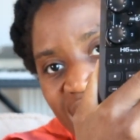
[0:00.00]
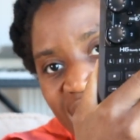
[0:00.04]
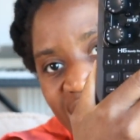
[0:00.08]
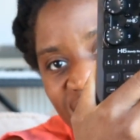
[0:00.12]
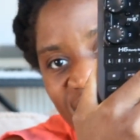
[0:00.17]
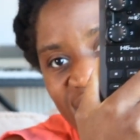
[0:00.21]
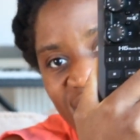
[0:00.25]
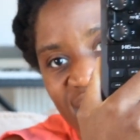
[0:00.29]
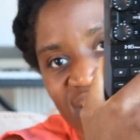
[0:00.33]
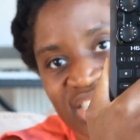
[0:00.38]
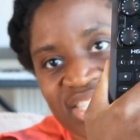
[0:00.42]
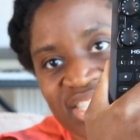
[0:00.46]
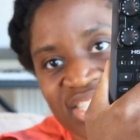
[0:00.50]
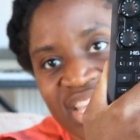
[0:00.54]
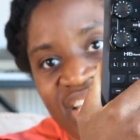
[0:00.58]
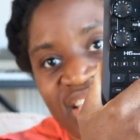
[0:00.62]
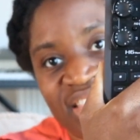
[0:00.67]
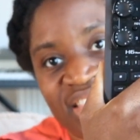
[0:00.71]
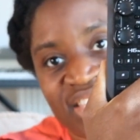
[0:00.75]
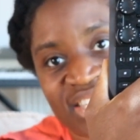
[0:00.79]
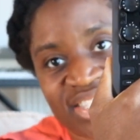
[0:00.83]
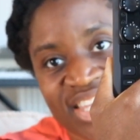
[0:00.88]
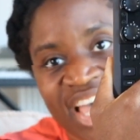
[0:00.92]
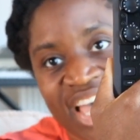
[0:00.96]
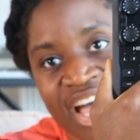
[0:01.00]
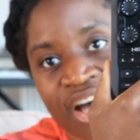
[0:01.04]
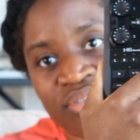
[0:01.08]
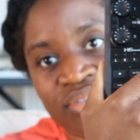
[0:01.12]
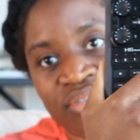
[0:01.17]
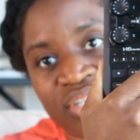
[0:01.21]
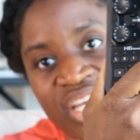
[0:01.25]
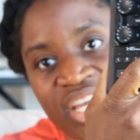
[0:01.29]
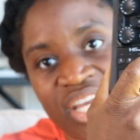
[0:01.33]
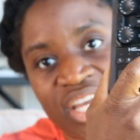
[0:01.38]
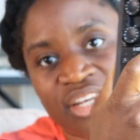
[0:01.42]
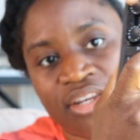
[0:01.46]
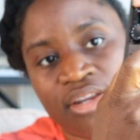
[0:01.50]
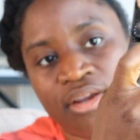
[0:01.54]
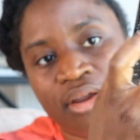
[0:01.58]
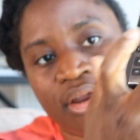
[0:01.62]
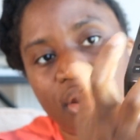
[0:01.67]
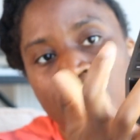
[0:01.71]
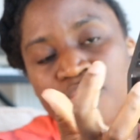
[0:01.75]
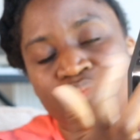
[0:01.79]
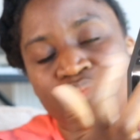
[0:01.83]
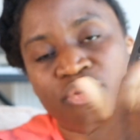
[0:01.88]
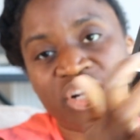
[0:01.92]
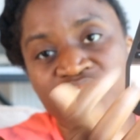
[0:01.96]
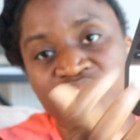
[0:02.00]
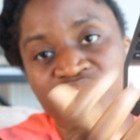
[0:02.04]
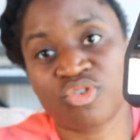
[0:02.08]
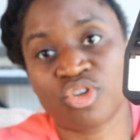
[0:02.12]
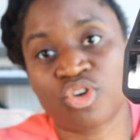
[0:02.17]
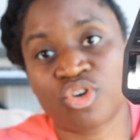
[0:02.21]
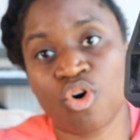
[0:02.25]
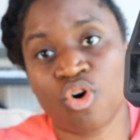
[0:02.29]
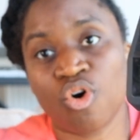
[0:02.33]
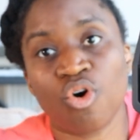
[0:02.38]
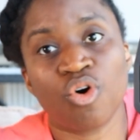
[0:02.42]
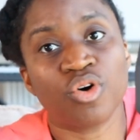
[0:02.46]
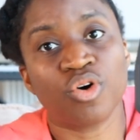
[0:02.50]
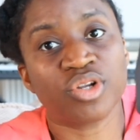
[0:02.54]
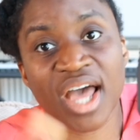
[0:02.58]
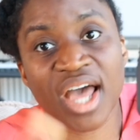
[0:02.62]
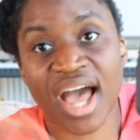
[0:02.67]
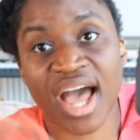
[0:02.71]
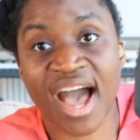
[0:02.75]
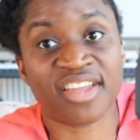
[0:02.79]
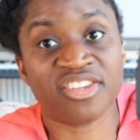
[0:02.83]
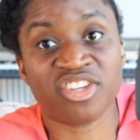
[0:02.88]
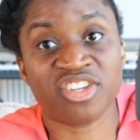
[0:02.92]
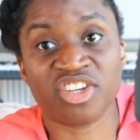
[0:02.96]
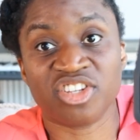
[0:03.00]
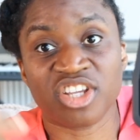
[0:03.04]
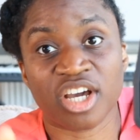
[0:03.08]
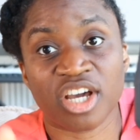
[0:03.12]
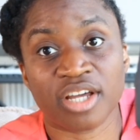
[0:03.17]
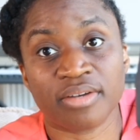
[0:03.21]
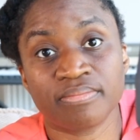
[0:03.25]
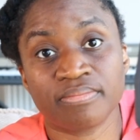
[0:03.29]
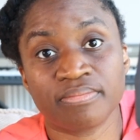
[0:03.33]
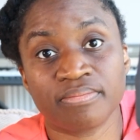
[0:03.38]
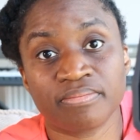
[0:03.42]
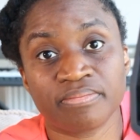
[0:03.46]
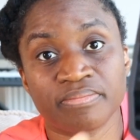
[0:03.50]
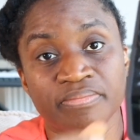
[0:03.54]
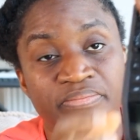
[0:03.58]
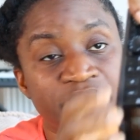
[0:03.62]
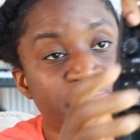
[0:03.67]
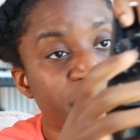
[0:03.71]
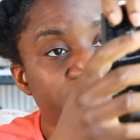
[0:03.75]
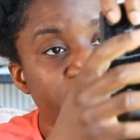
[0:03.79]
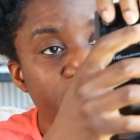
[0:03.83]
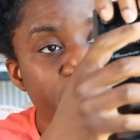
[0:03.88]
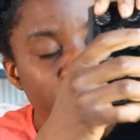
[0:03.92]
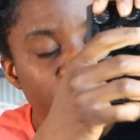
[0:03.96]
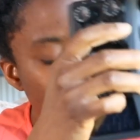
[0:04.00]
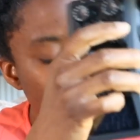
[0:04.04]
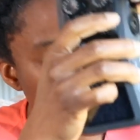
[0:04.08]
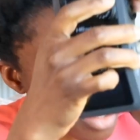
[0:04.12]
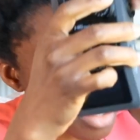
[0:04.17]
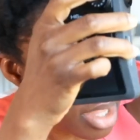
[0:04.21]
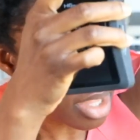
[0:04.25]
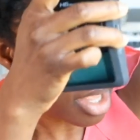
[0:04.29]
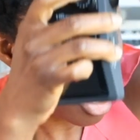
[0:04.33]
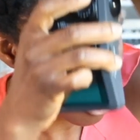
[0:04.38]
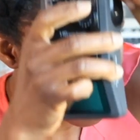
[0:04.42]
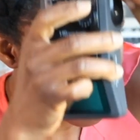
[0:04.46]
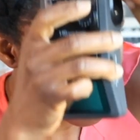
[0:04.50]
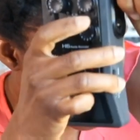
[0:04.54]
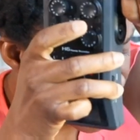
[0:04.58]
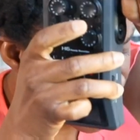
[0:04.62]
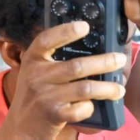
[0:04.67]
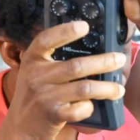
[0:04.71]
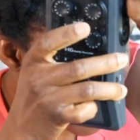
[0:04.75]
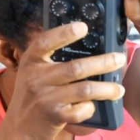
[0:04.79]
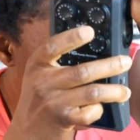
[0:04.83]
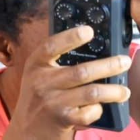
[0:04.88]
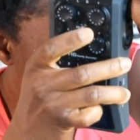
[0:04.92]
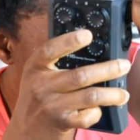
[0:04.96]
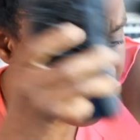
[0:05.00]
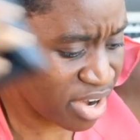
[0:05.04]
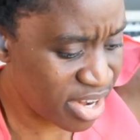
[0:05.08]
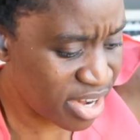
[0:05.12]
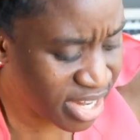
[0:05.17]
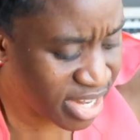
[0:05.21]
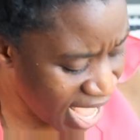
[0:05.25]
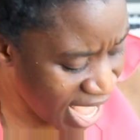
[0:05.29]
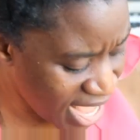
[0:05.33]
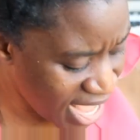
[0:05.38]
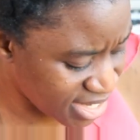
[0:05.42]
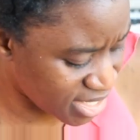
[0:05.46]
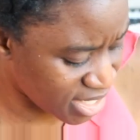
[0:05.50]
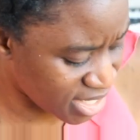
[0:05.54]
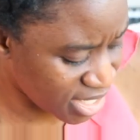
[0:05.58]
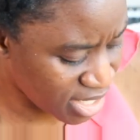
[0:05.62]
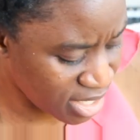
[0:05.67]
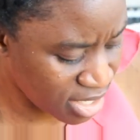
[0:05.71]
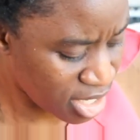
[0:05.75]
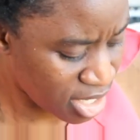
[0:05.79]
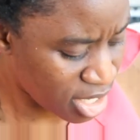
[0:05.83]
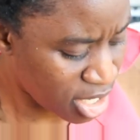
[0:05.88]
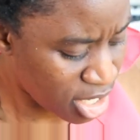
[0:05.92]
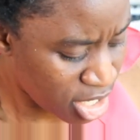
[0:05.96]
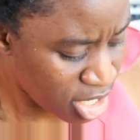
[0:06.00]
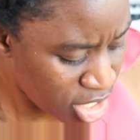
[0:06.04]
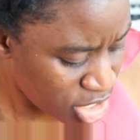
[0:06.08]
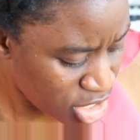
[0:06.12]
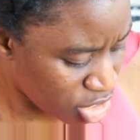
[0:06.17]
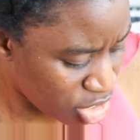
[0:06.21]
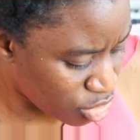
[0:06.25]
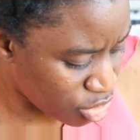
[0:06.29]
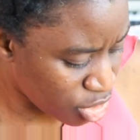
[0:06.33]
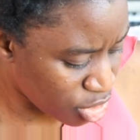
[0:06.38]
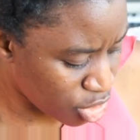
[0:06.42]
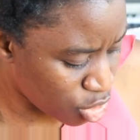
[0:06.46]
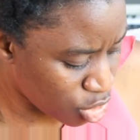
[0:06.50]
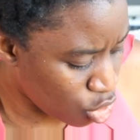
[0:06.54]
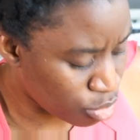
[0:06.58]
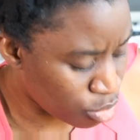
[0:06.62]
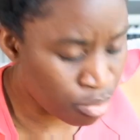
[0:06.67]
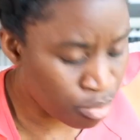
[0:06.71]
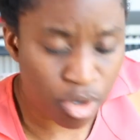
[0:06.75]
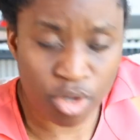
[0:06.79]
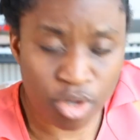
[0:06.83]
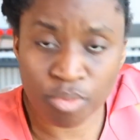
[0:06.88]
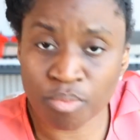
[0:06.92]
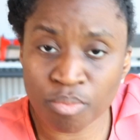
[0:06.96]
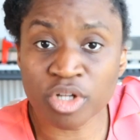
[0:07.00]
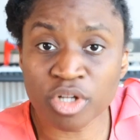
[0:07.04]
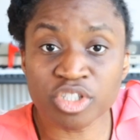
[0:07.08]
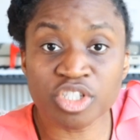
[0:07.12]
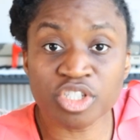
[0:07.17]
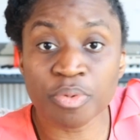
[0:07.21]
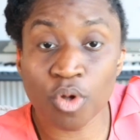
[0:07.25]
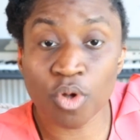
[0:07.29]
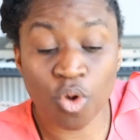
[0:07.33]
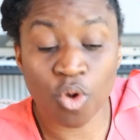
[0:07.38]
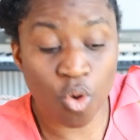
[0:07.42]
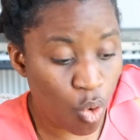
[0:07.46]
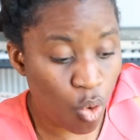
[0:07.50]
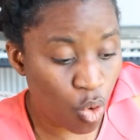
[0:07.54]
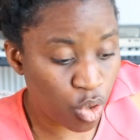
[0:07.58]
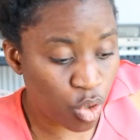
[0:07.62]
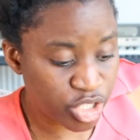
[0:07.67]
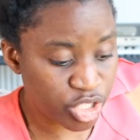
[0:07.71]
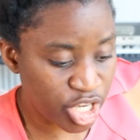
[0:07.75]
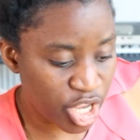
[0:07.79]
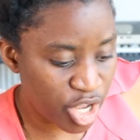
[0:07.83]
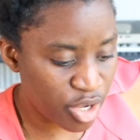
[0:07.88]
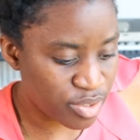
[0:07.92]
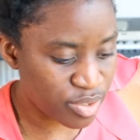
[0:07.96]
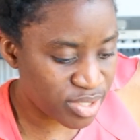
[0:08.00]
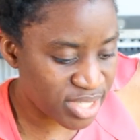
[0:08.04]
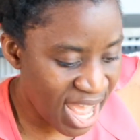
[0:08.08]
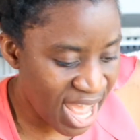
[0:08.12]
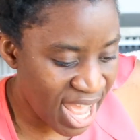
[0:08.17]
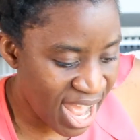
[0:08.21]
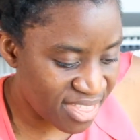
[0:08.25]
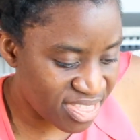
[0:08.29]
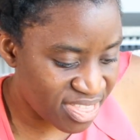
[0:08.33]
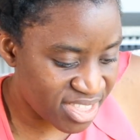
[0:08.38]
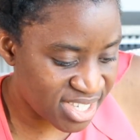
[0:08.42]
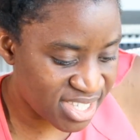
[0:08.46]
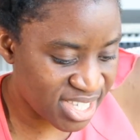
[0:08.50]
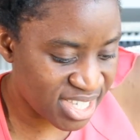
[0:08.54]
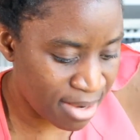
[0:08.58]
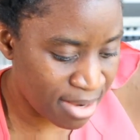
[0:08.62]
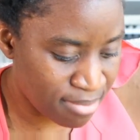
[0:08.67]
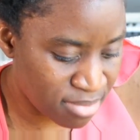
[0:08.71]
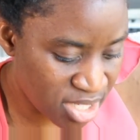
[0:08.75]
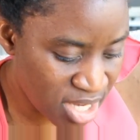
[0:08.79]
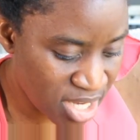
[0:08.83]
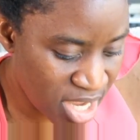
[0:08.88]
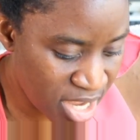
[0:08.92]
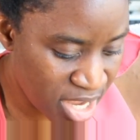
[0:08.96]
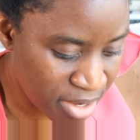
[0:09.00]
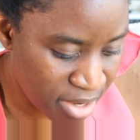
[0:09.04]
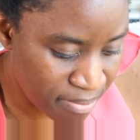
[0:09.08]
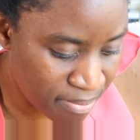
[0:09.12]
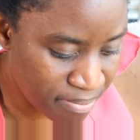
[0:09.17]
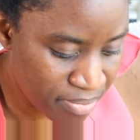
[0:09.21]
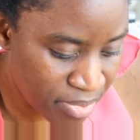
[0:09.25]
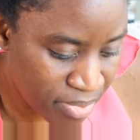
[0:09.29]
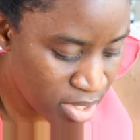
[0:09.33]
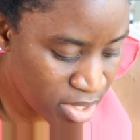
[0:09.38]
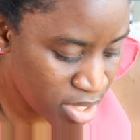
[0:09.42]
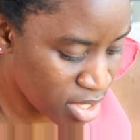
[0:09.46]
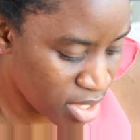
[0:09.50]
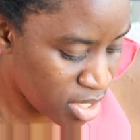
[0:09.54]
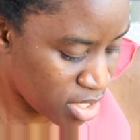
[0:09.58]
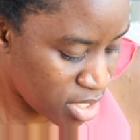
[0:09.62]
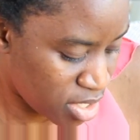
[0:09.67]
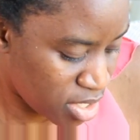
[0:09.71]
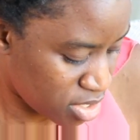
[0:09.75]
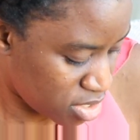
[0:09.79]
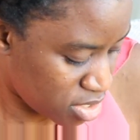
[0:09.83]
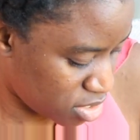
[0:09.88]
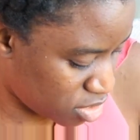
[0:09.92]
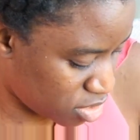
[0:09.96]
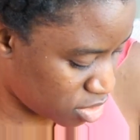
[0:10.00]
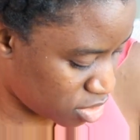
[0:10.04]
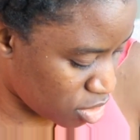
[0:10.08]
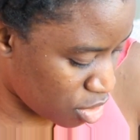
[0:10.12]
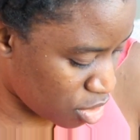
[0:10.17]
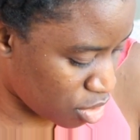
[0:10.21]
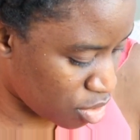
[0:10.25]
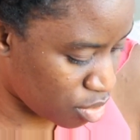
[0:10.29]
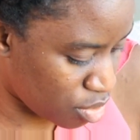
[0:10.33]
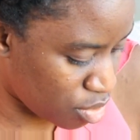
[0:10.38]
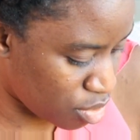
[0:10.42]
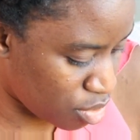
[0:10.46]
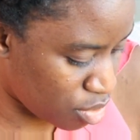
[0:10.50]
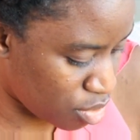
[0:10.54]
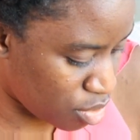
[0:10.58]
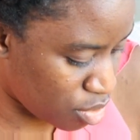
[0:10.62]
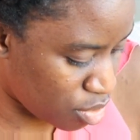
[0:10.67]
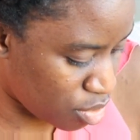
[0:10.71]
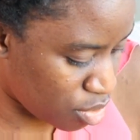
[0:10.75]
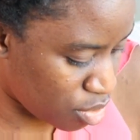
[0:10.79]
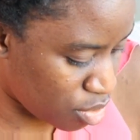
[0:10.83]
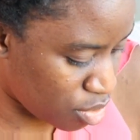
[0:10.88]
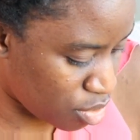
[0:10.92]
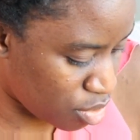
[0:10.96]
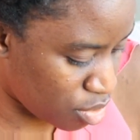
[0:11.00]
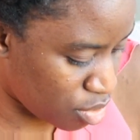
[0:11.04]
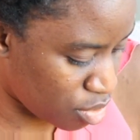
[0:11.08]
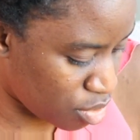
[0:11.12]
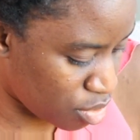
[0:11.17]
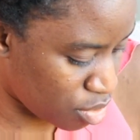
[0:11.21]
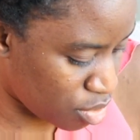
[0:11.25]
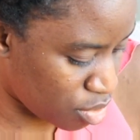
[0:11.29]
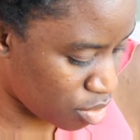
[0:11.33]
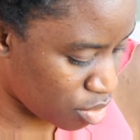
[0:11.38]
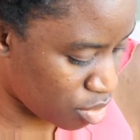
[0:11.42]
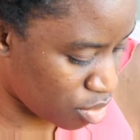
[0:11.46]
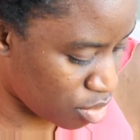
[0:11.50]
and then it's taking the sound in, press record, and you're done. So yeah, it's very handy. You can record multiple audios at the same time. So that's the good thing